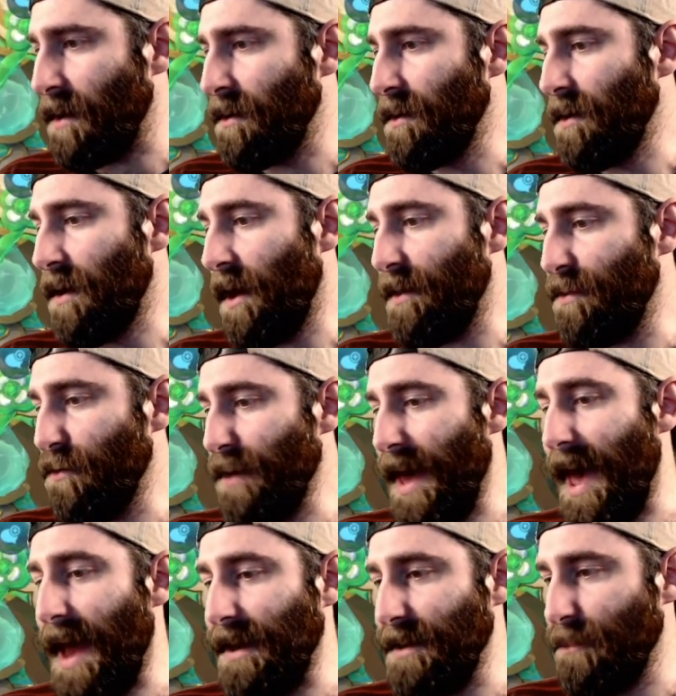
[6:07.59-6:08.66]
I thought I
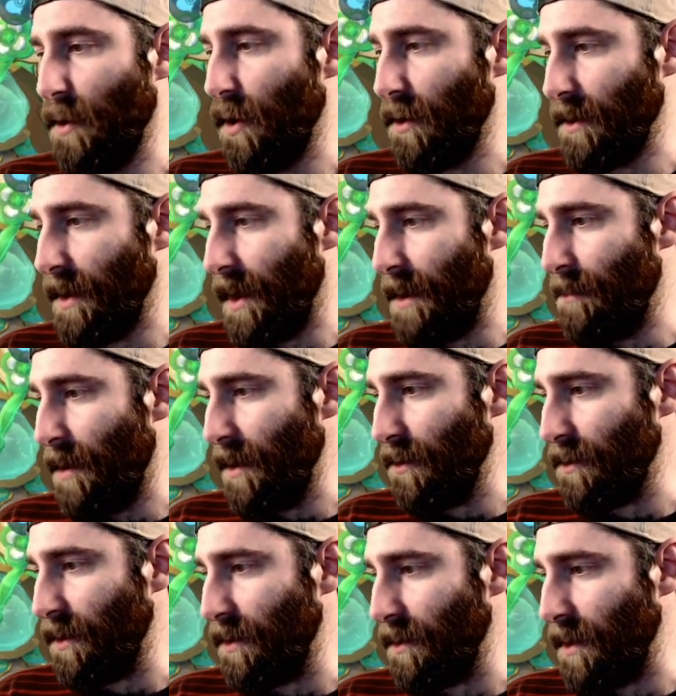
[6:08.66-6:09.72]
had him earlier. Am I
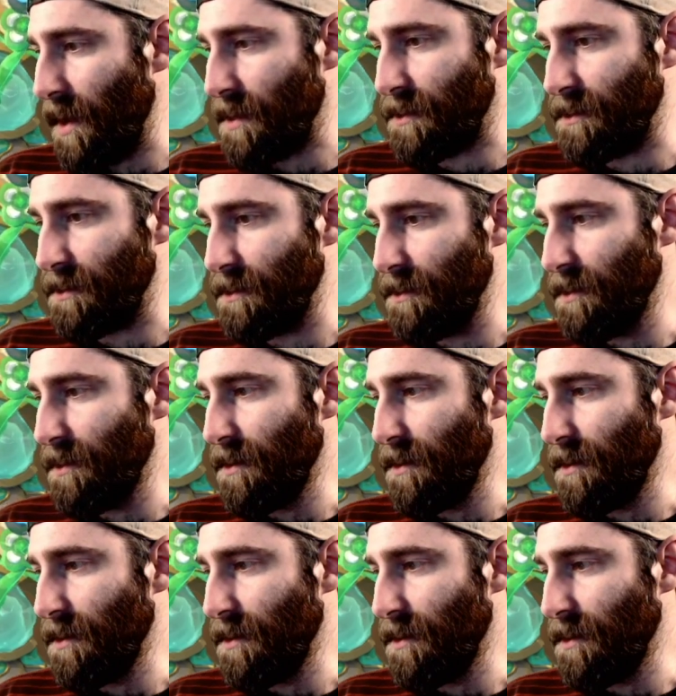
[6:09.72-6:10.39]
looking? Yes.